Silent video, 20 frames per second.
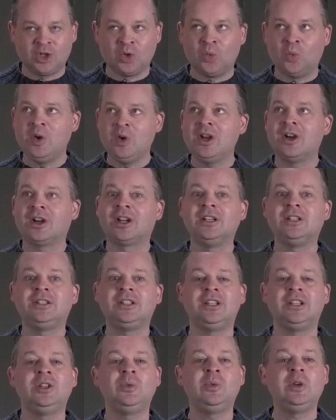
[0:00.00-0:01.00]
And we are
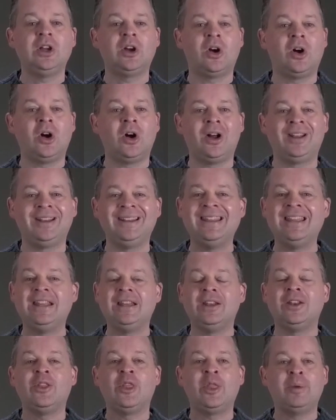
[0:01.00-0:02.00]
continuing on
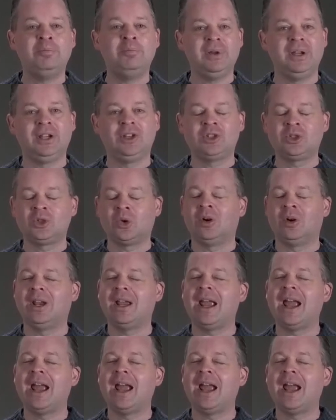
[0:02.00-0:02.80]
in the big story.